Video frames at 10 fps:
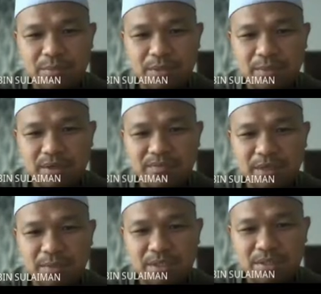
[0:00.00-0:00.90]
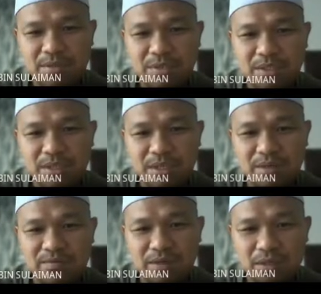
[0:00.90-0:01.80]
mum alpha minus PD
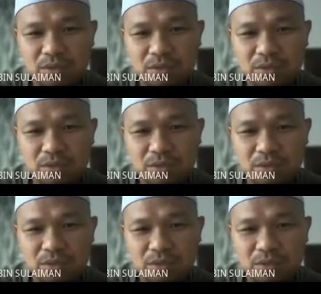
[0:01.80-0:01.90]
alpha.